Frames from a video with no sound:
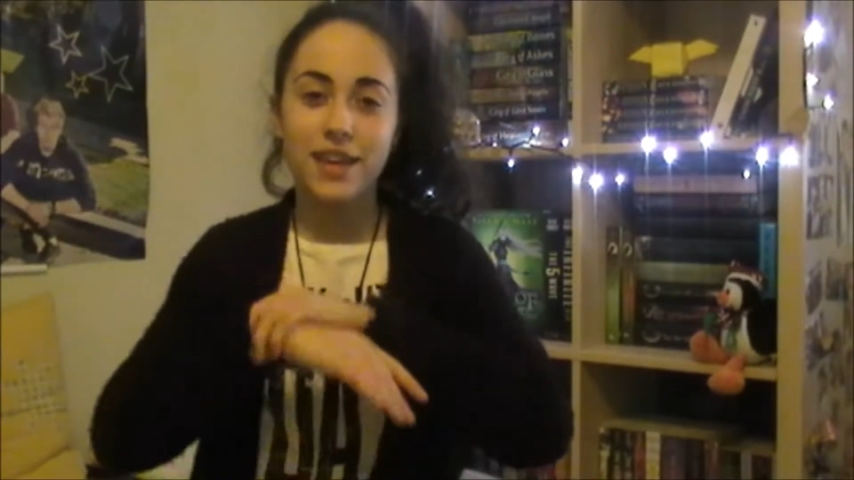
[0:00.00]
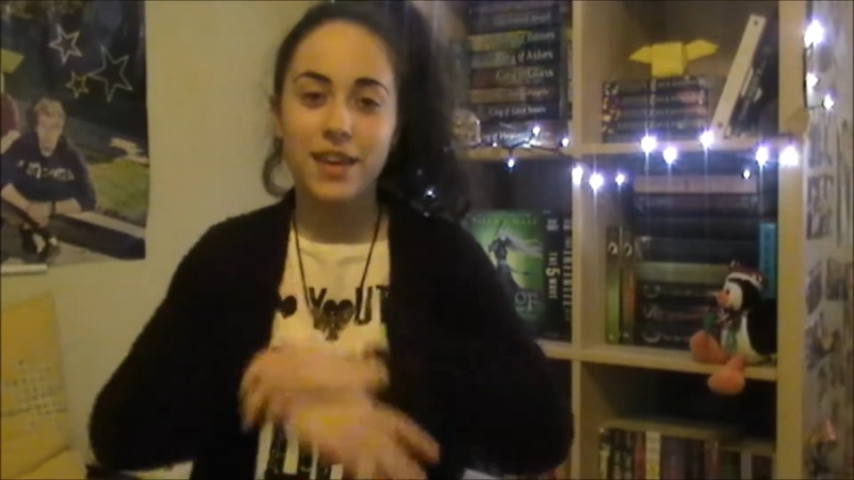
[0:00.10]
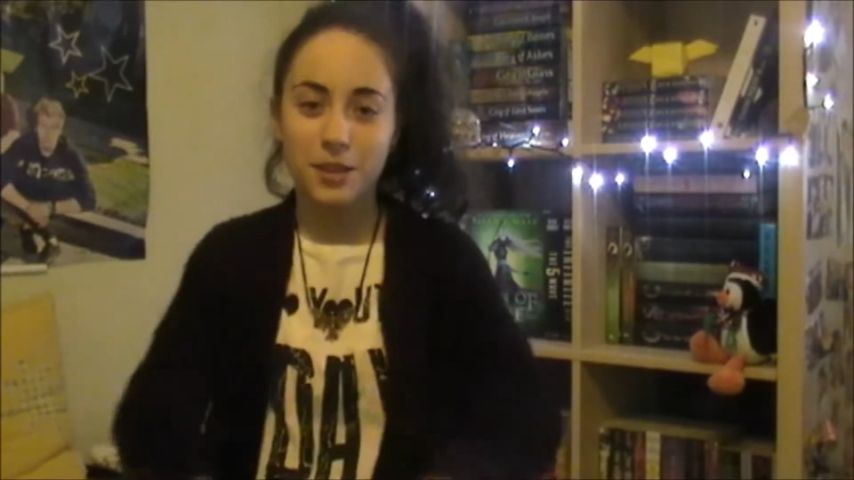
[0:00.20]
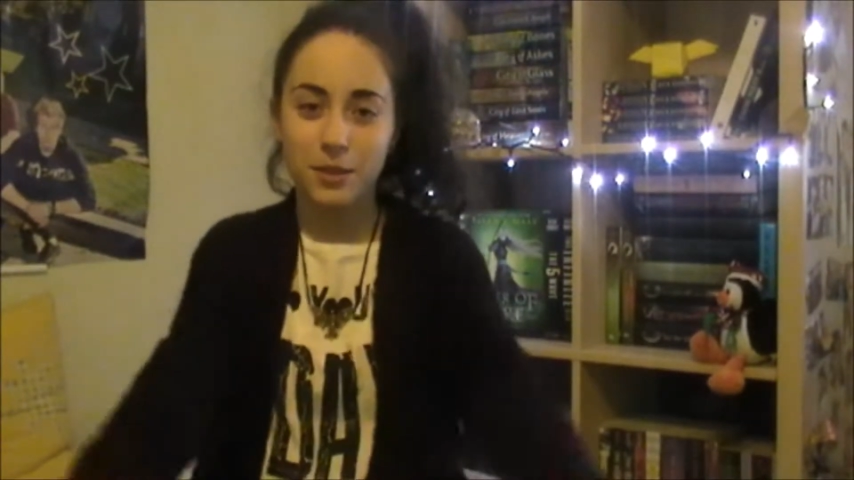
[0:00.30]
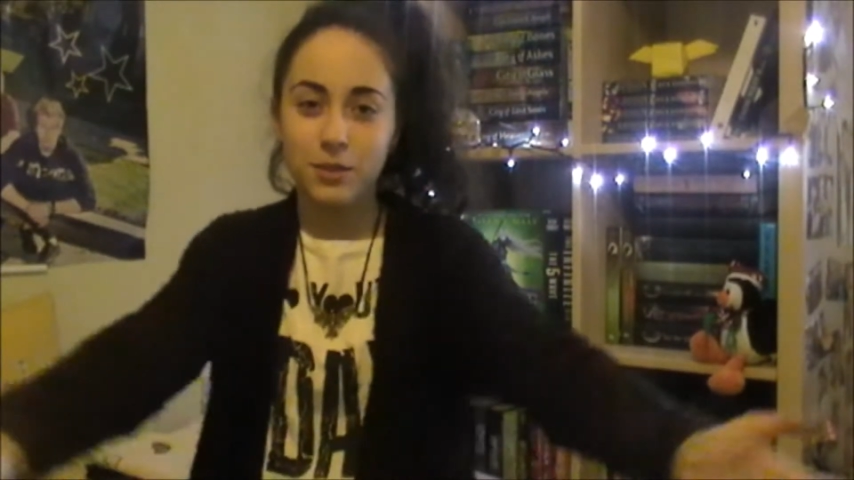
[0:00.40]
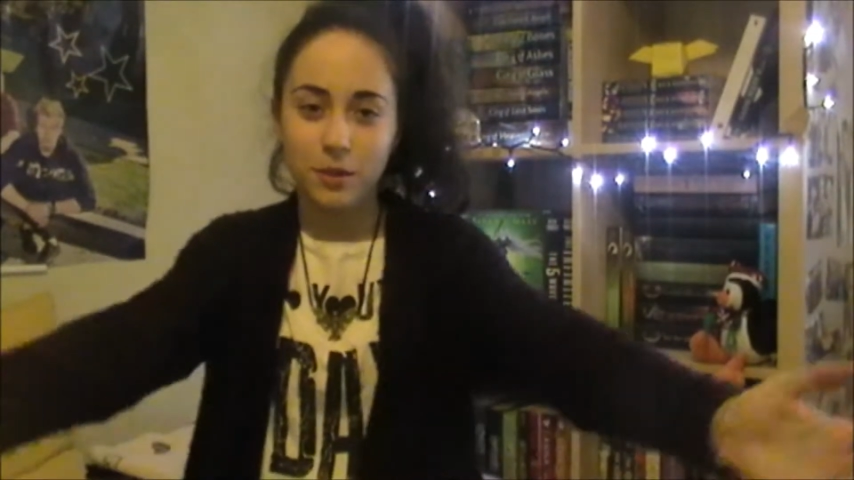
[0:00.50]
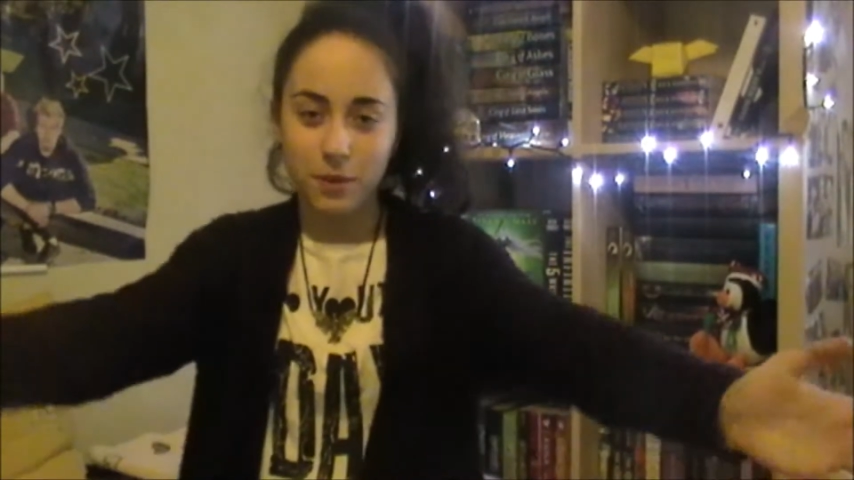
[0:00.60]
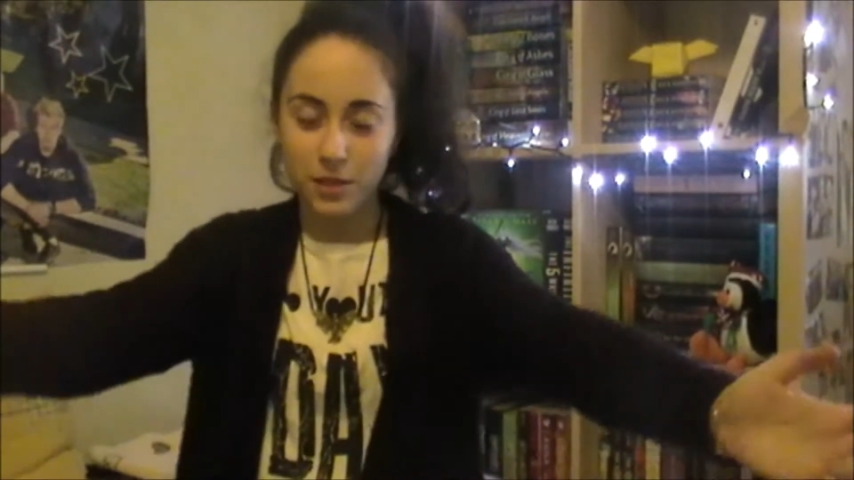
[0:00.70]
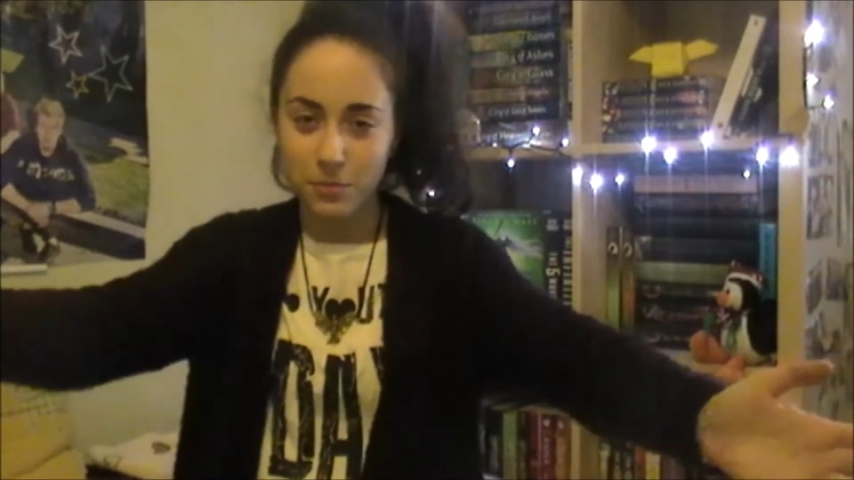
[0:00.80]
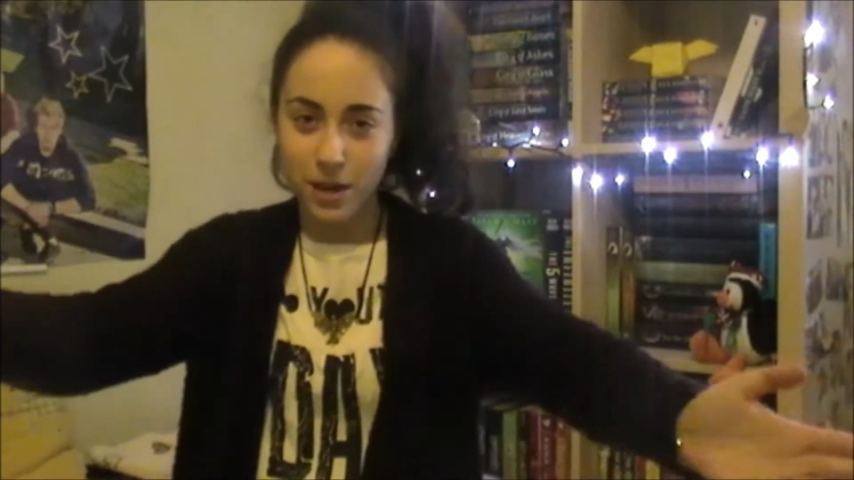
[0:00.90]
Thank you
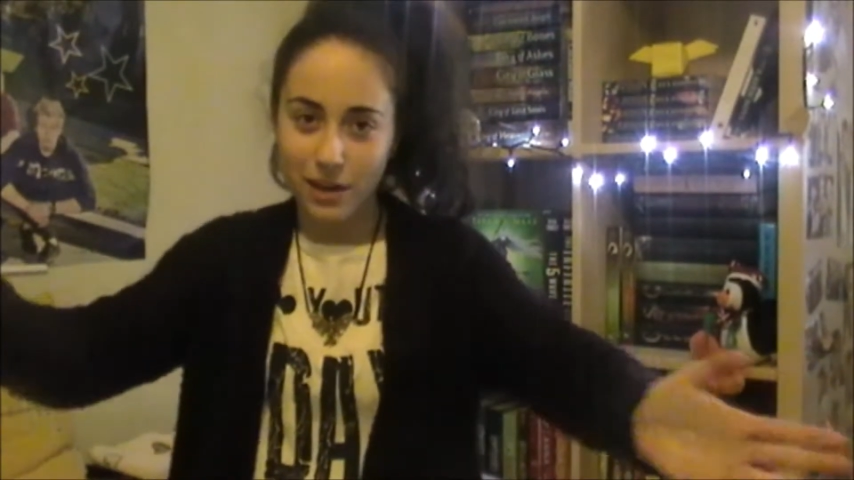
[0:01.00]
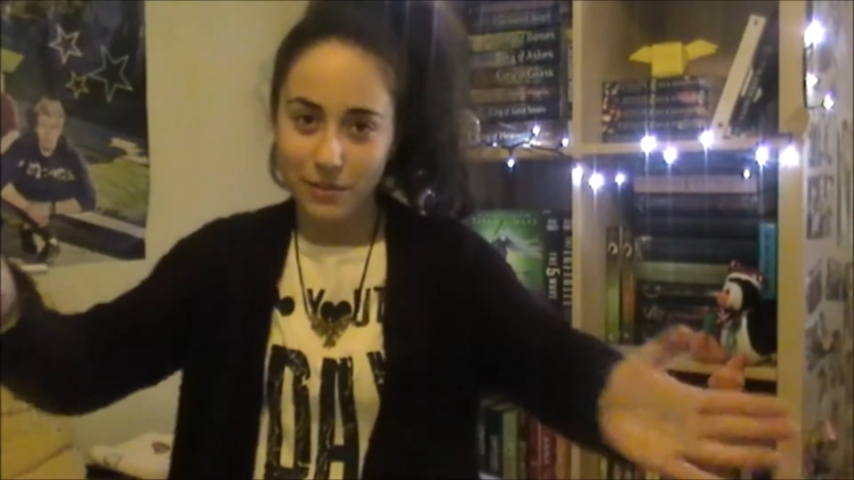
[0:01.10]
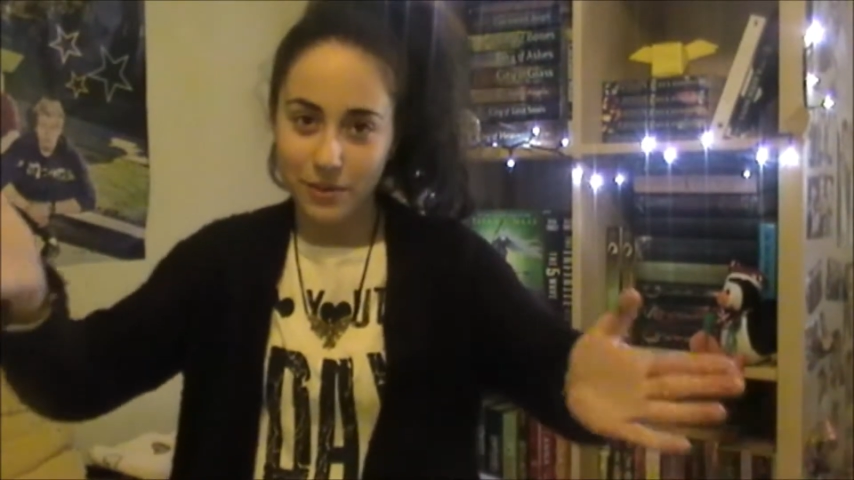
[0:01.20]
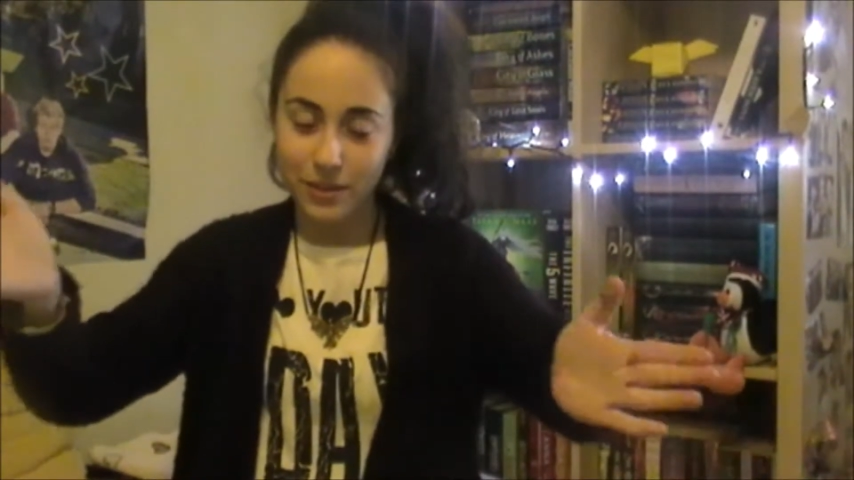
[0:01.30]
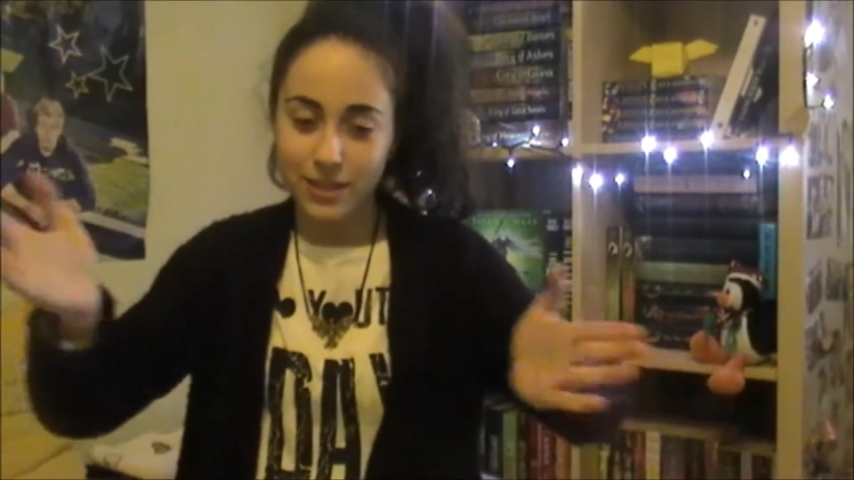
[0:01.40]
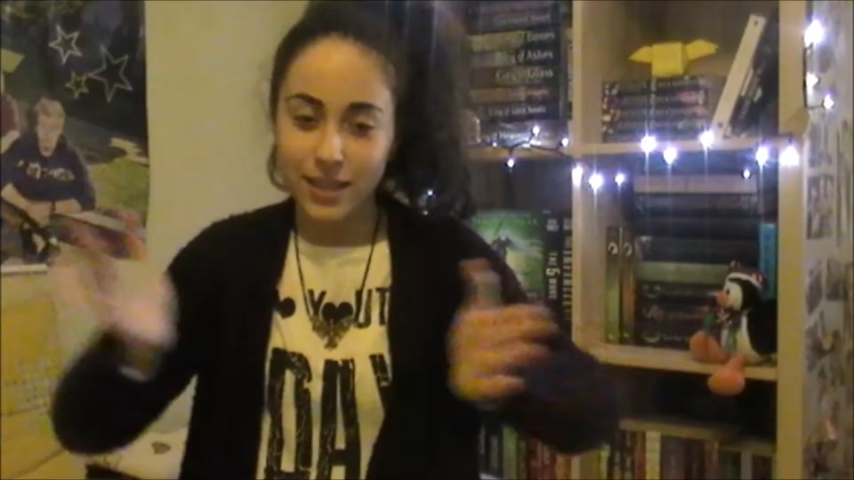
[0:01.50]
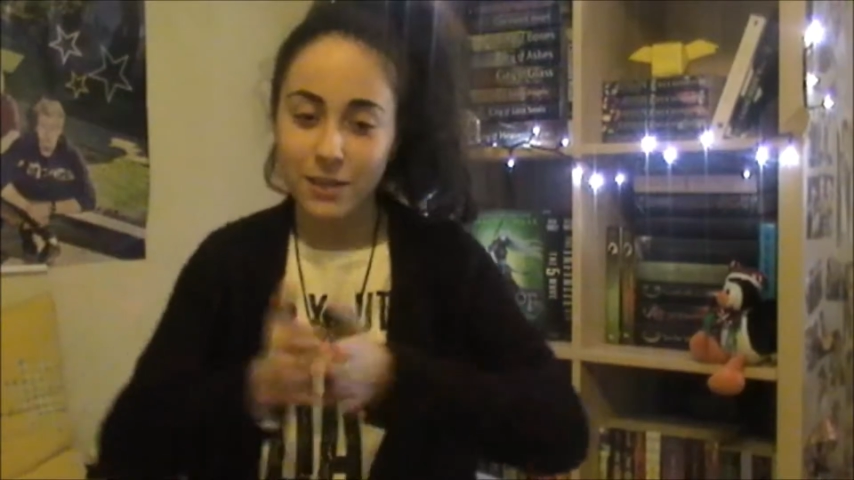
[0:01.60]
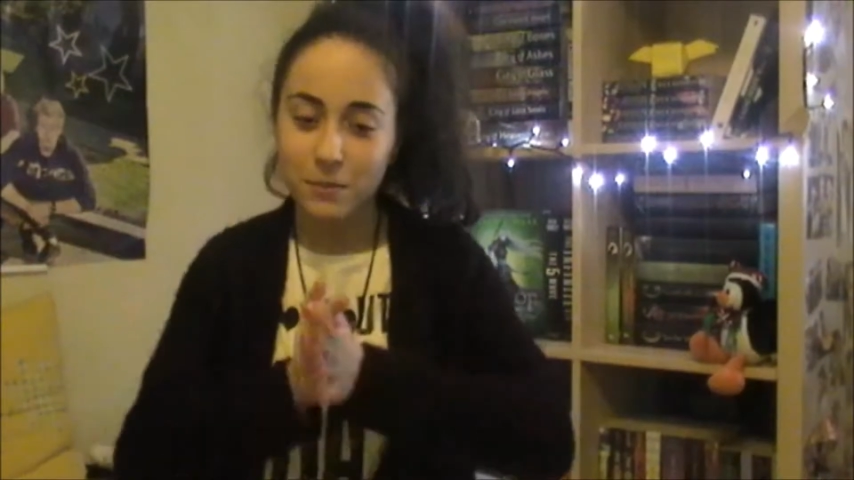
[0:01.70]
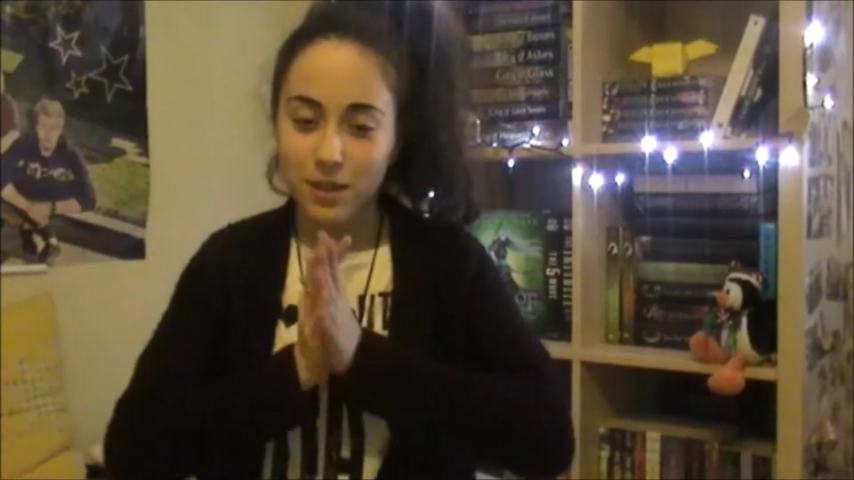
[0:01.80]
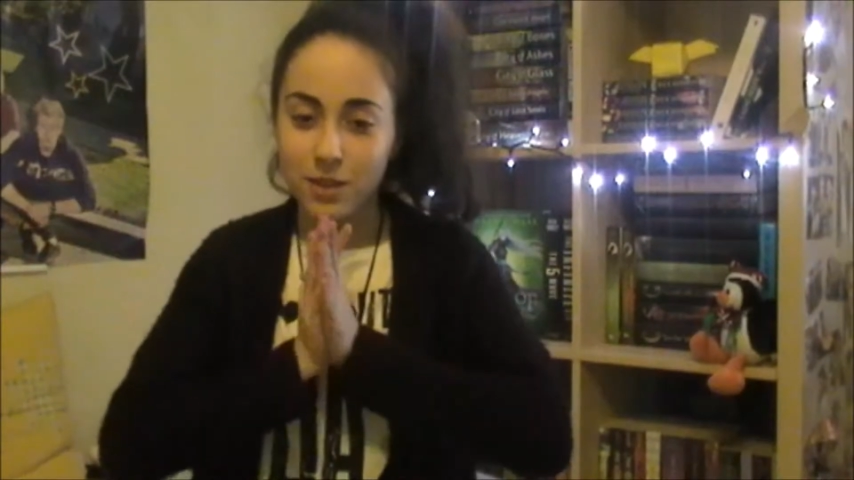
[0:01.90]
so much, Mary, for
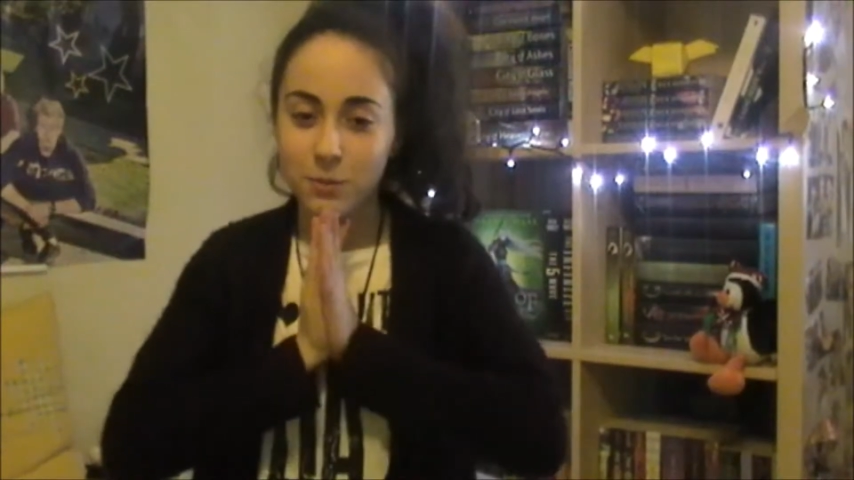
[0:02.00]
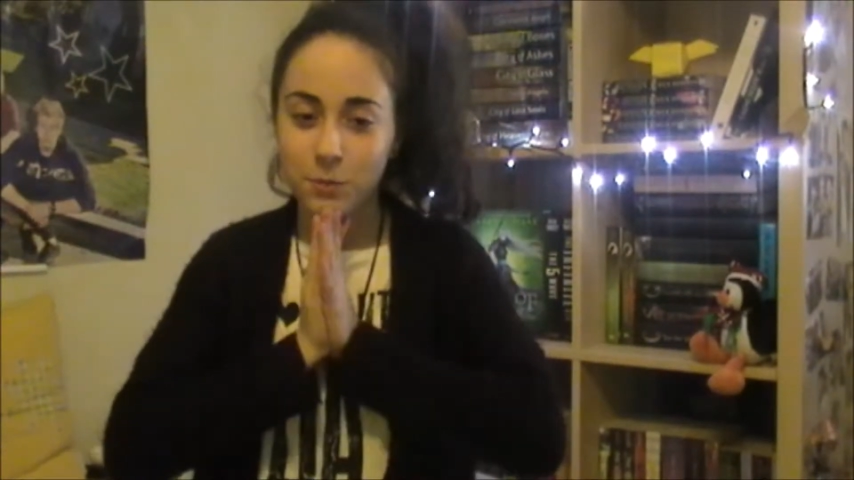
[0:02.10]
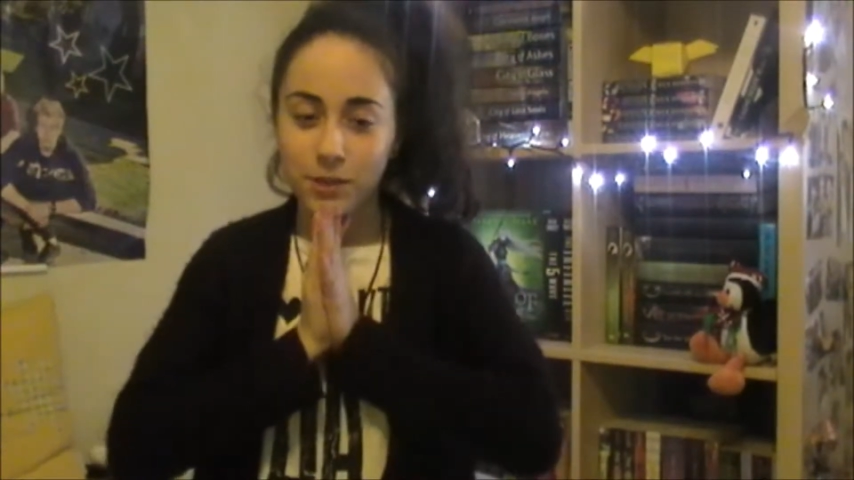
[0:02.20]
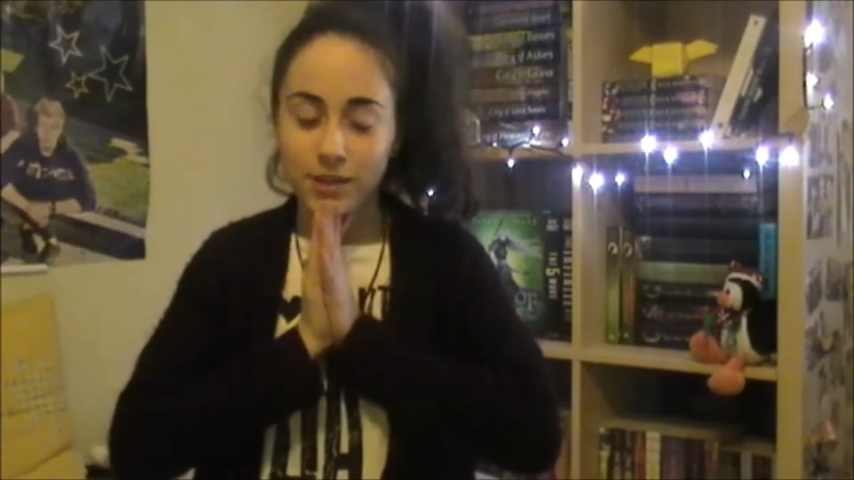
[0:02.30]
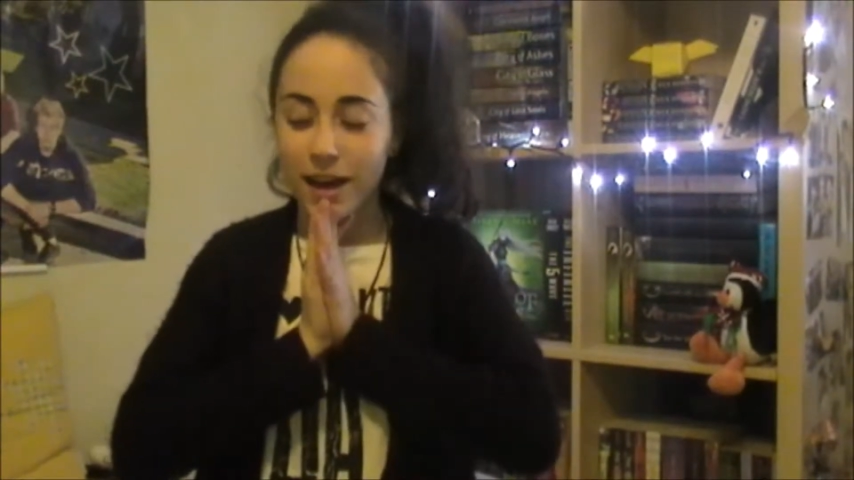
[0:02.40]
sending me these books.